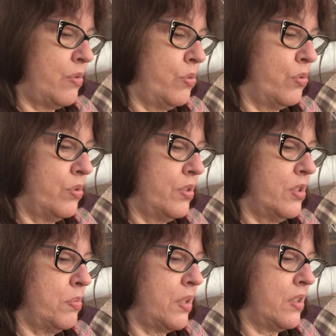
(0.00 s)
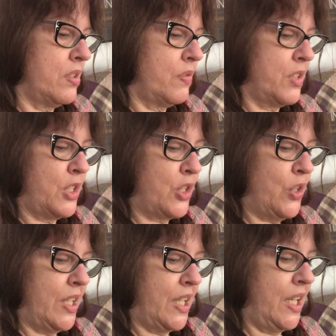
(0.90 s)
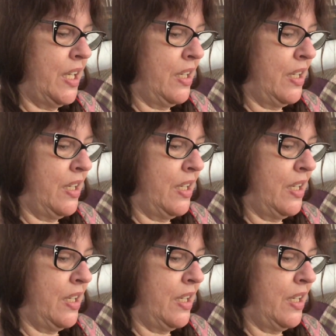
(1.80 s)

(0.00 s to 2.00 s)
ooh, this would be nice if it's sterling.